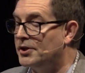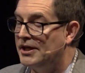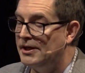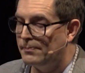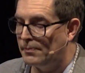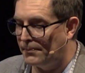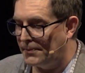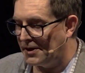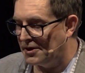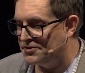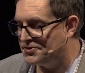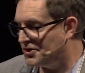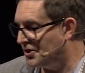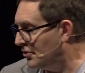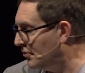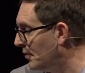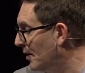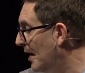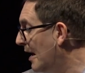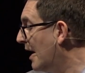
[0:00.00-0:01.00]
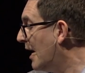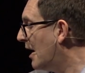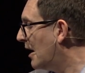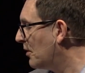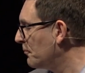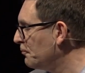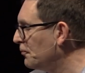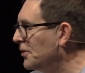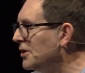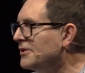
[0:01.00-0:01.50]
he prepares you,
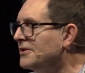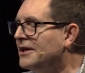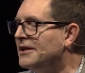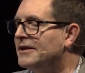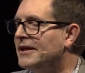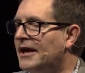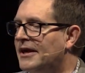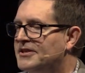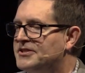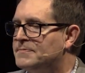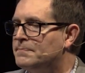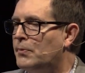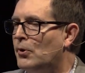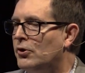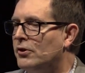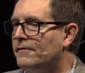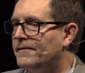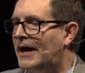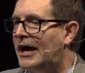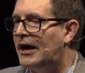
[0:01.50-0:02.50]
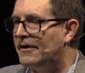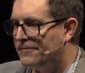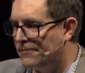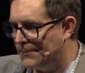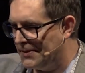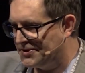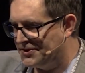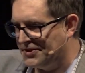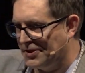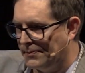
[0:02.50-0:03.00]
a really nice bowl of
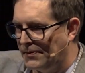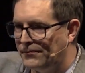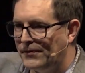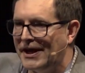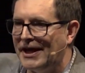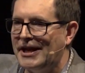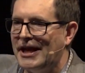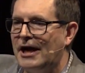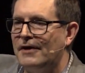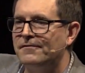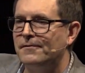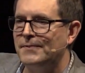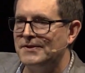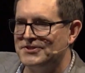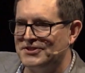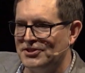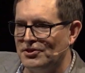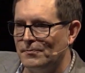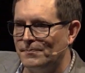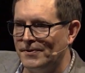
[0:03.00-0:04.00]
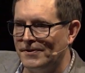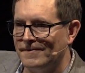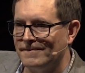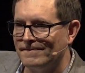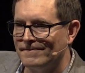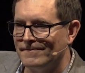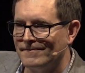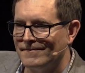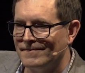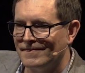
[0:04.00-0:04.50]
alphabet soup. If we had alphabet soup,
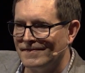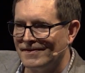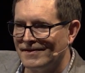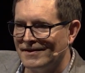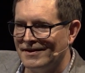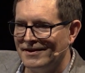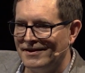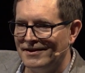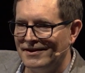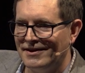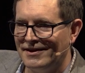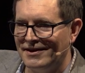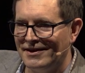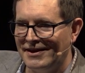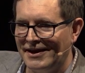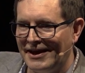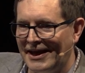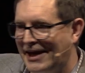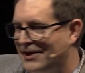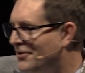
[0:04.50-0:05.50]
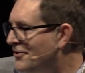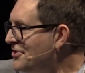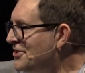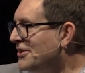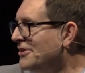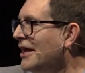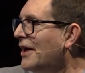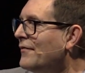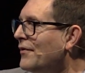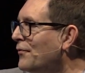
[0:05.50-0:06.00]
yeah, don't
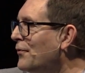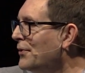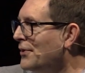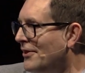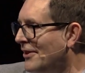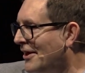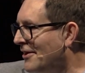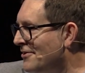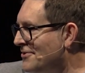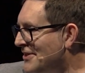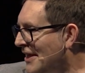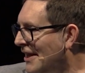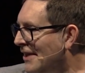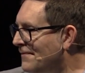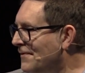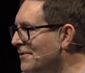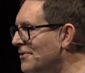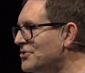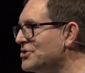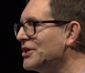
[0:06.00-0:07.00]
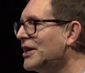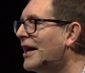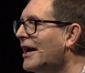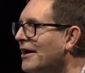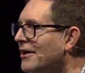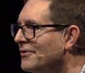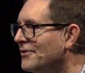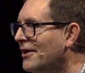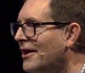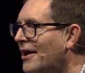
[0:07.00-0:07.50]
you love it with the letters? And if you're a
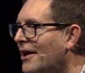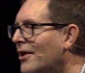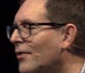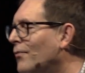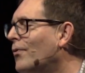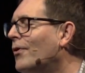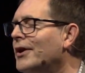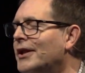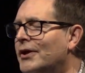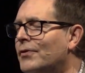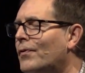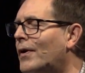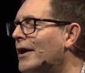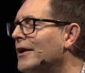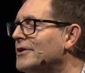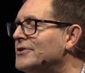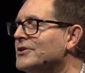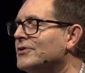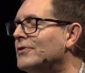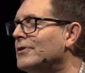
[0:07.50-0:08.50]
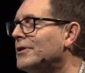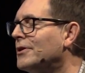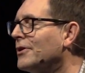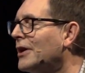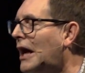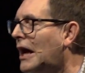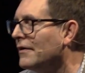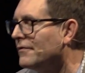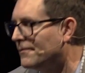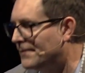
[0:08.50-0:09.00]
child, what do you want to do with your
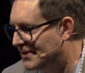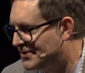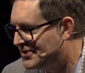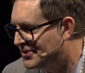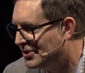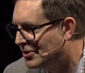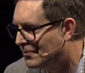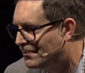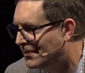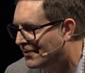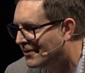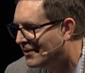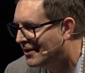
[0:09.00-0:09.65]
alphabet soup?